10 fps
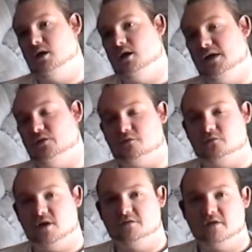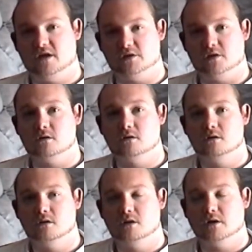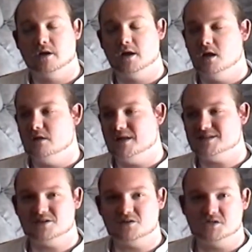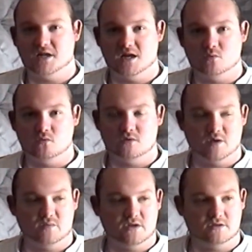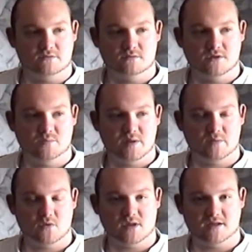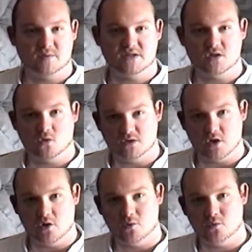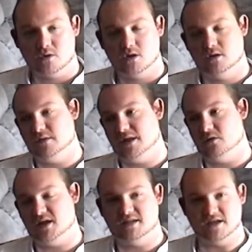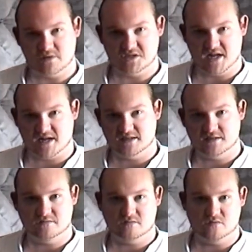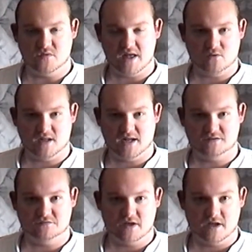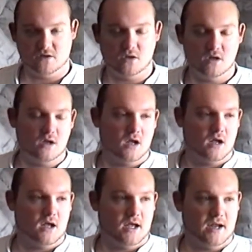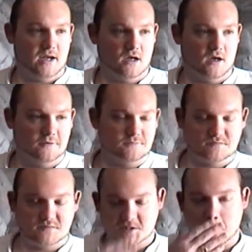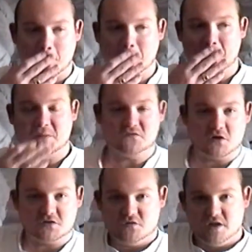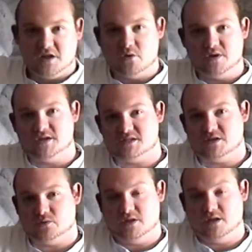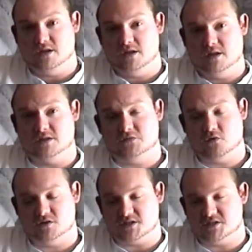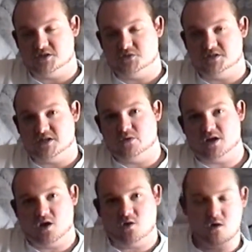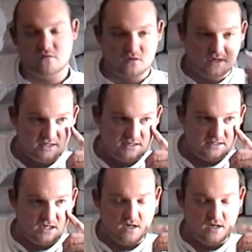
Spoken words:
and they're afraid of failure. Okay, that's understandable. I mean, people don't like to be told no. They don't like to get rejected. They don't like to fail. And so the first video in this, as far as excuses I want to go over, is